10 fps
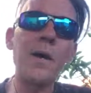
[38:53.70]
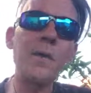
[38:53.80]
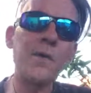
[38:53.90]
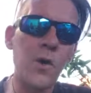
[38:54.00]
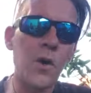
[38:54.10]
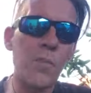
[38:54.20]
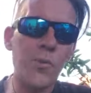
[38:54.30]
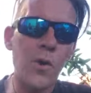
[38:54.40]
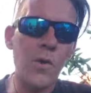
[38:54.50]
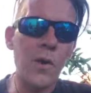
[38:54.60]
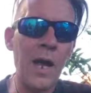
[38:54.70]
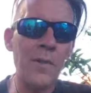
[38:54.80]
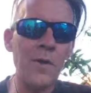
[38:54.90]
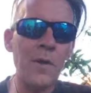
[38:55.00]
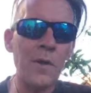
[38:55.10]

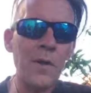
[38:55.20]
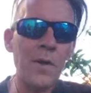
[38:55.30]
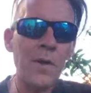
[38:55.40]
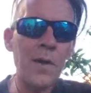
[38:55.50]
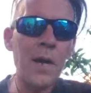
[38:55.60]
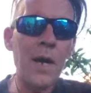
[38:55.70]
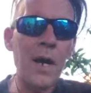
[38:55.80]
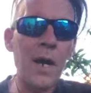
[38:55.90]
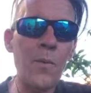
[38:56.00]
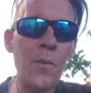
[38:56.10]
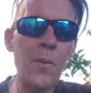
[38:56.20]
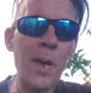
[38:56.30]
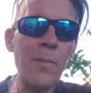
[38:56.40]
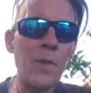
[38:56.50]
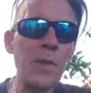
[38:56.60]
neuroprogrammer, we were
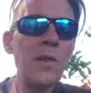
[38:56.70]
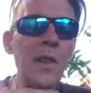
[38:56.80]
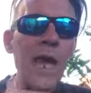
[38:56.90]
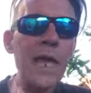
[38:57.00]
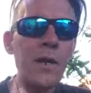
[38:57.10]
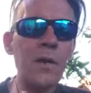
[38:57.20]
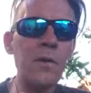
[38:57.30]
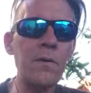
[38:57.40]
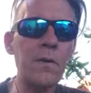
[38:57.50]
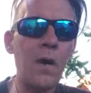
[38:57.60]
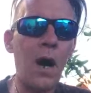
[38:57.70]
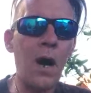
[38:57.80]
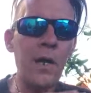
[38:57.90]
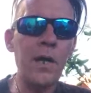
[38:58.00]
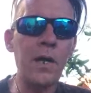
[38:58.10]
able to layer
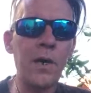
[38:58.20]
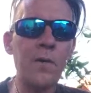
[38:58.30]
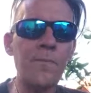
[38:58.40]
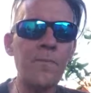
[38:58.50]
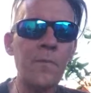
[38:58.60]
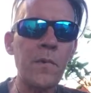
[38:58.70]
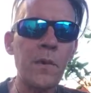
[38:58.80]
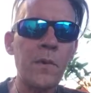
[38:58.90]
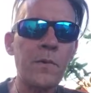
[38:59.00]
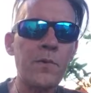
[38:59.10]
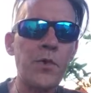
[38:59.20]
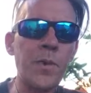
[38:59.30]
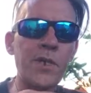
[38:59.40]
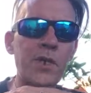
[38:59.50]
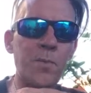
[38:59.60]
audio to
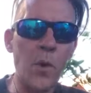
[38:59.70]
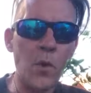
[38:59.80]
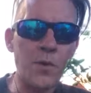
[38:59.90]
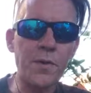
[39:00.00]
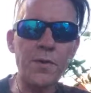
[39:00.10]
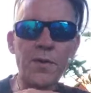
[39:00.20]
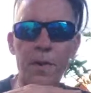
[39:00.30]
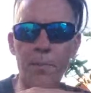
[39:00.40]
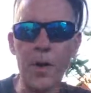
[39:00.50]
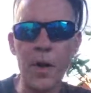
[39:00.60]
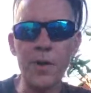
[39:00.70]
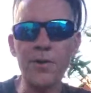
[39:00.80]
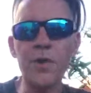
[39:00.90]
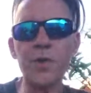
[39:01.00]
expose the subconscious